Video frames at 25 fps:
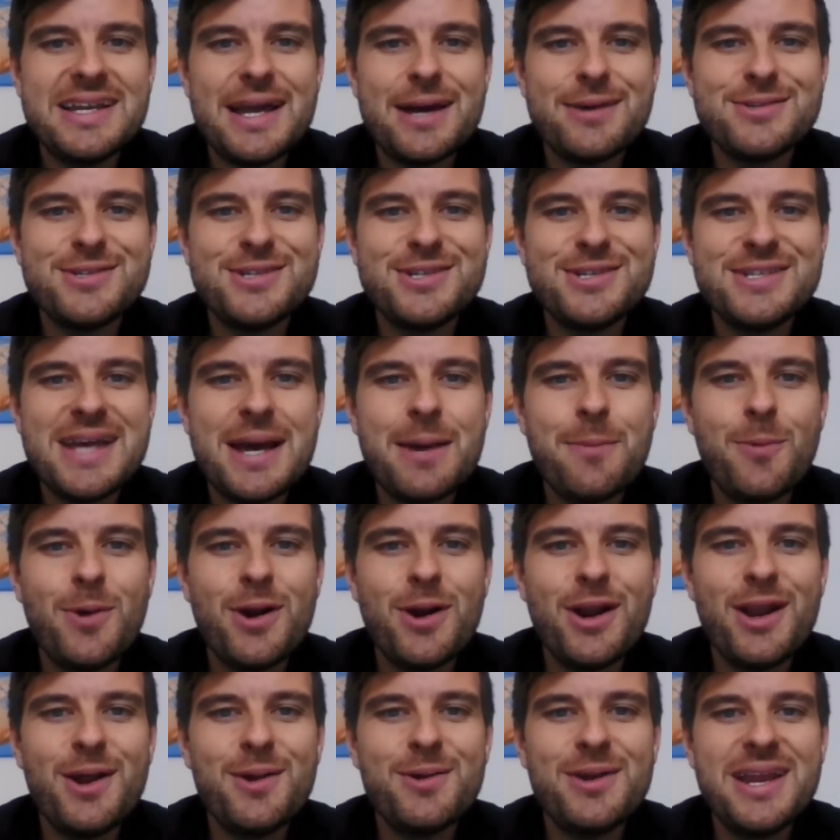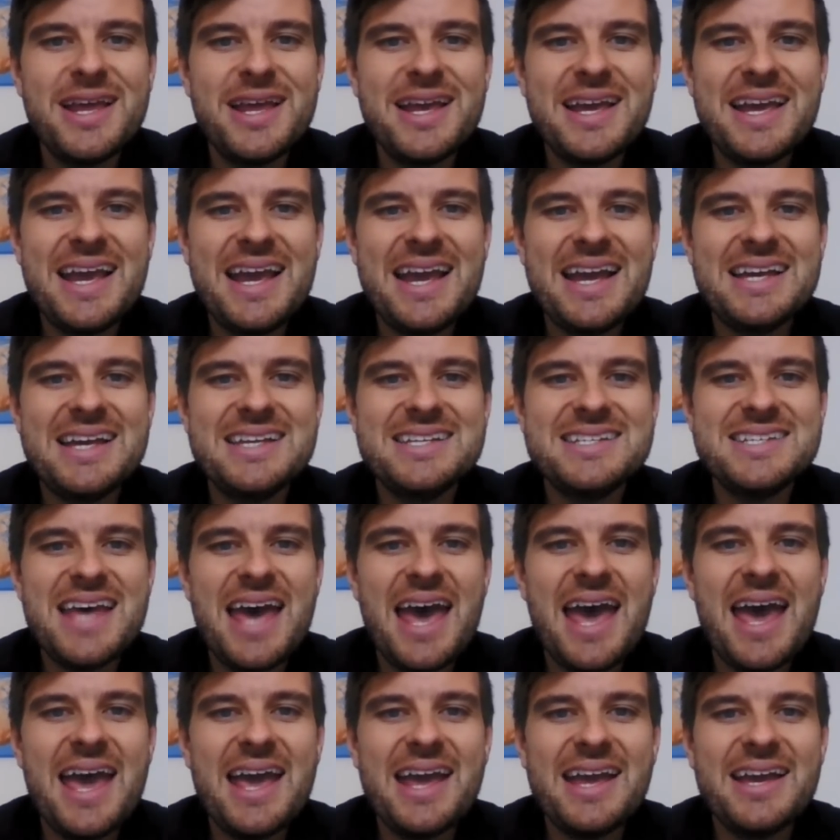Now Suzanne One and Only is
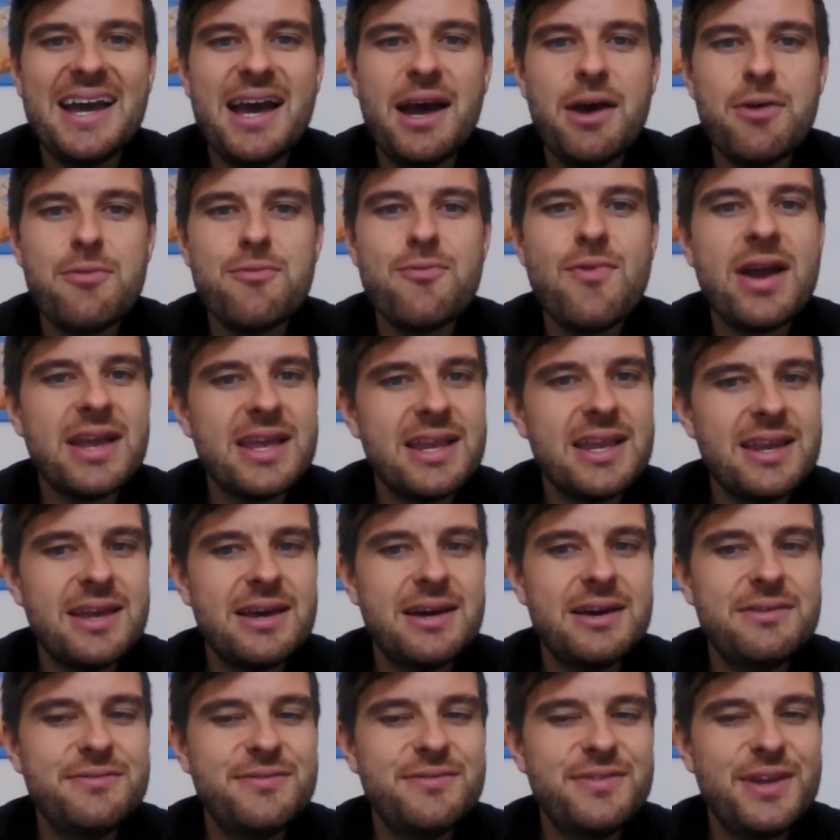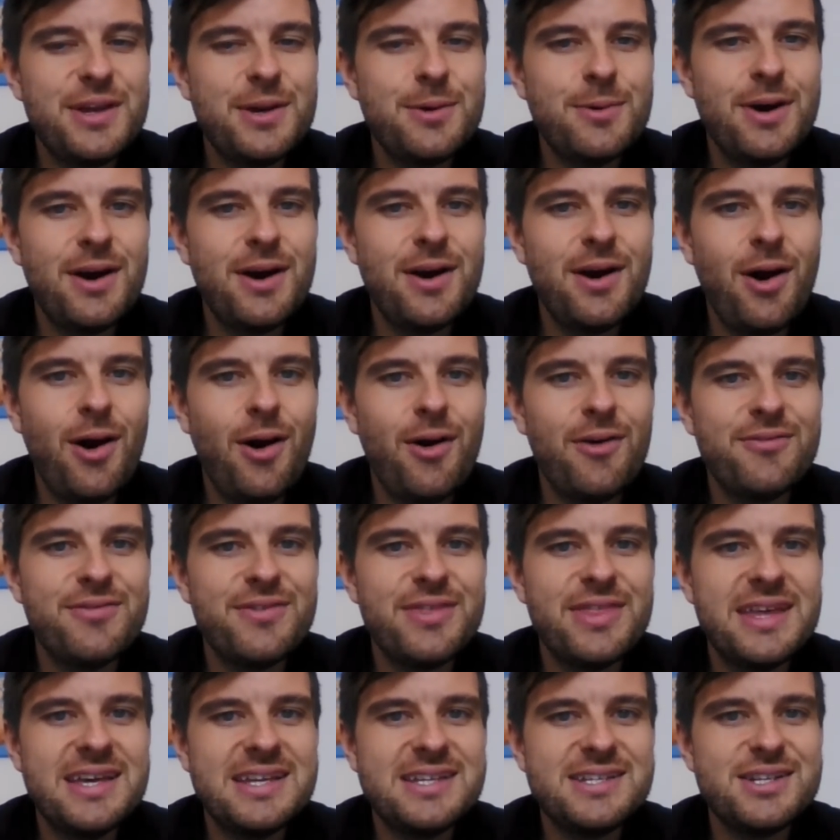a regular viewer of
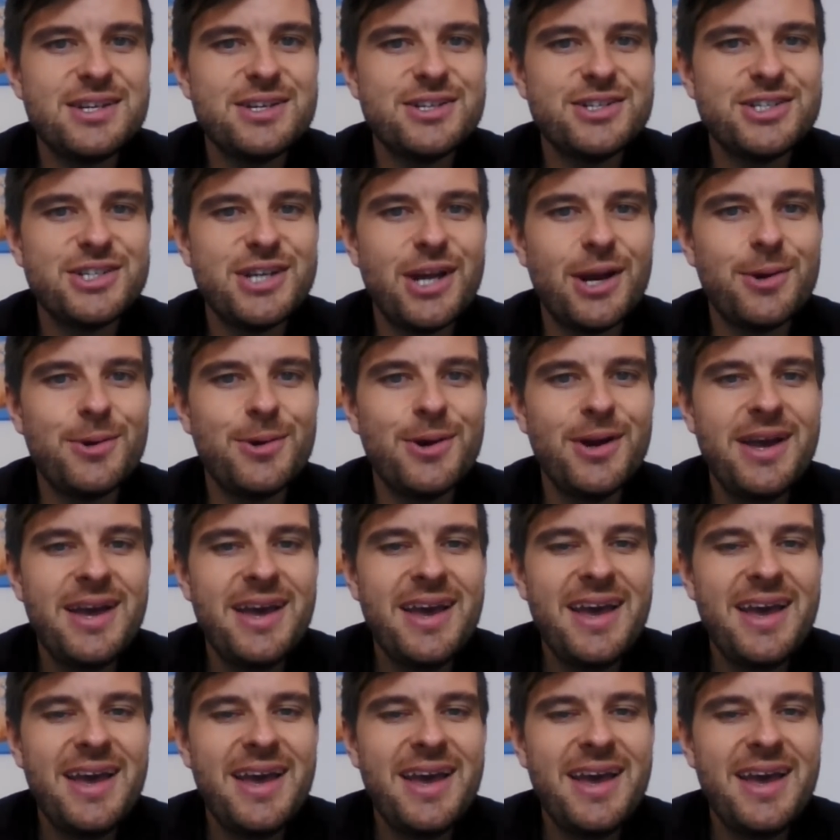this show,